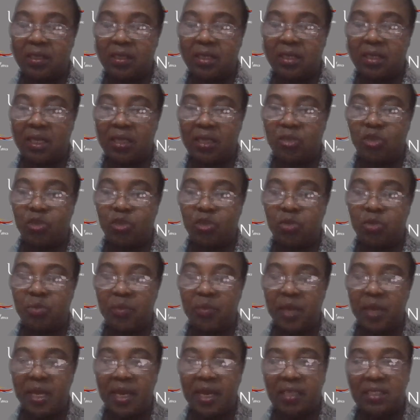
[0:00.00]
that should
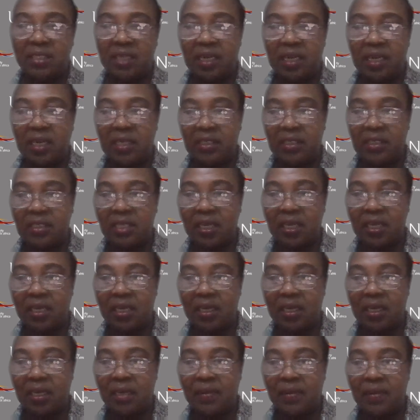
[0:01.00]
make us
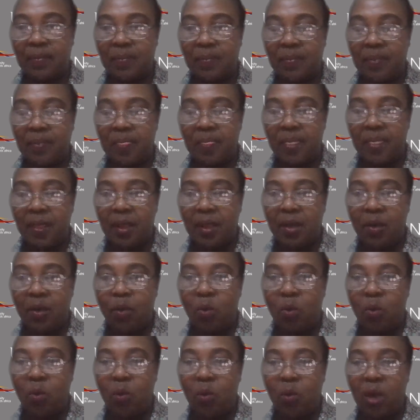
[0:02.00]
understand
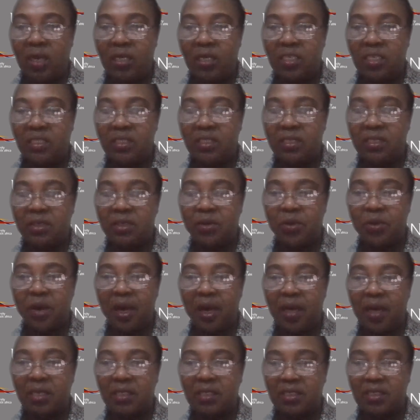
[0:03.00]
what is it you
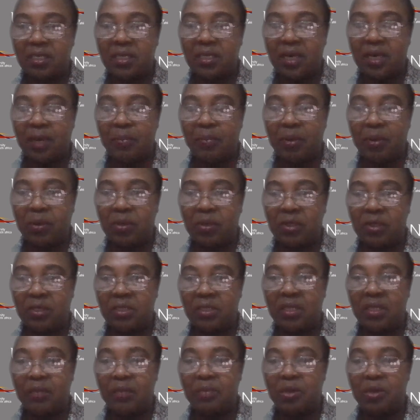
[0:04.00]
are asking about
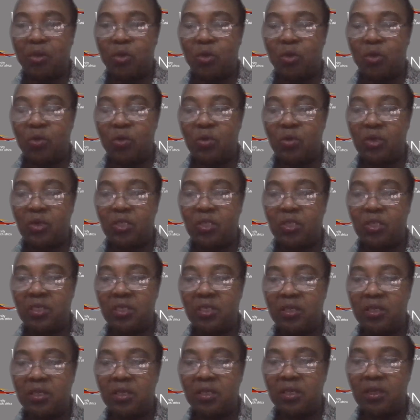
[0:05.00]
the methodology
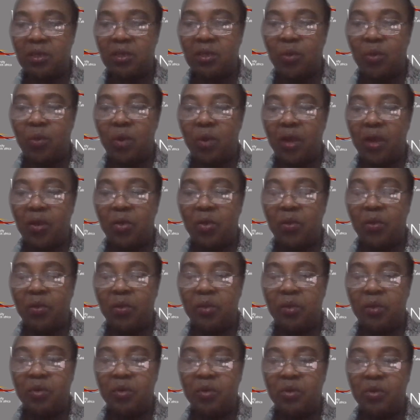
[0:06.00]
where you will
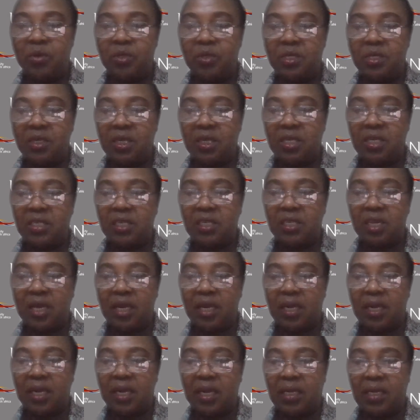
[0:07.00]
be using critical
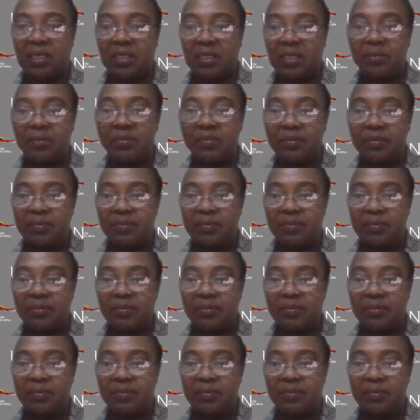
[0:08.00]
realism.